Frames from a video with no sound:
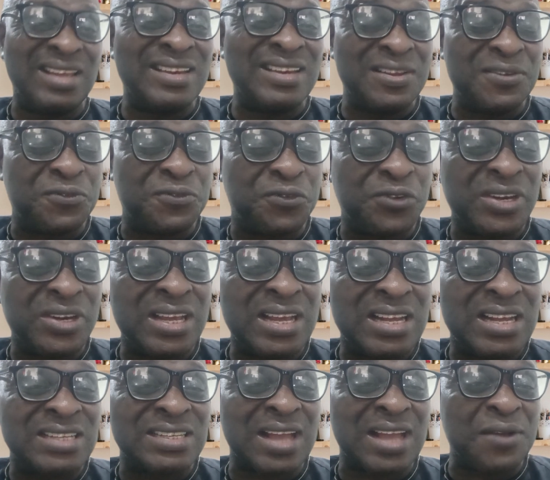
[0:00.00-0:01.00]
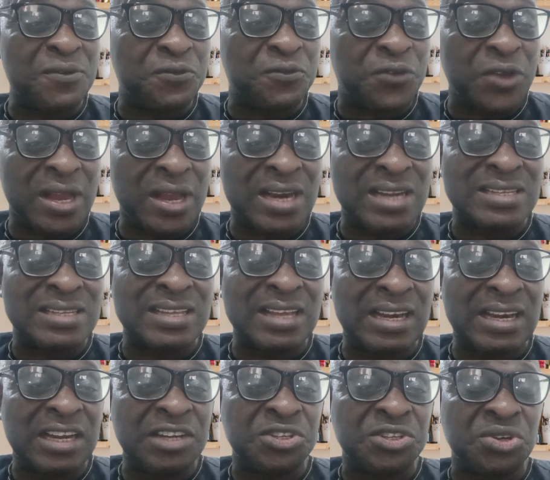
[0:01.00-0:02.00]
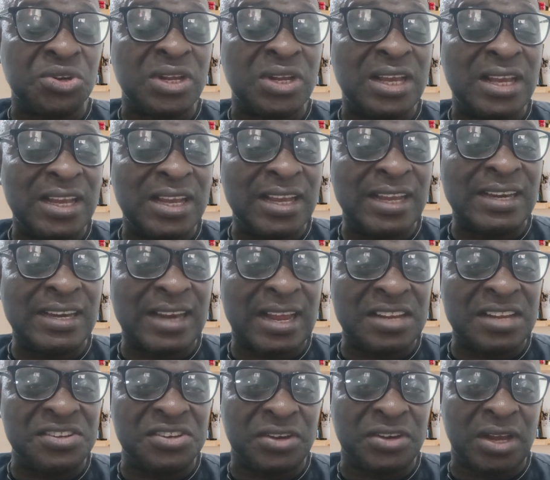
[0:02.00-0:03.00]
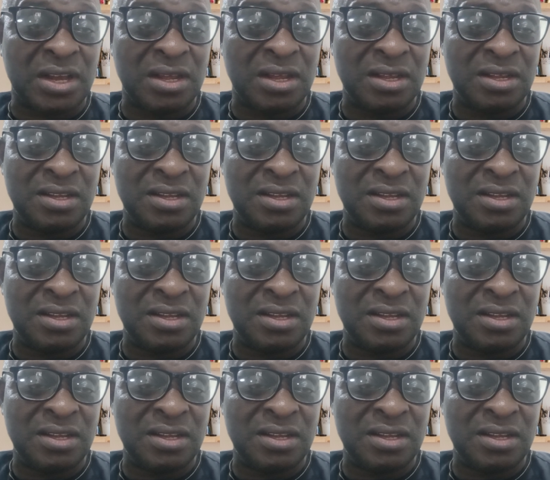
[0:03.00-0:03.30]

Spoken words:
The freest and fairest election in Nigeria.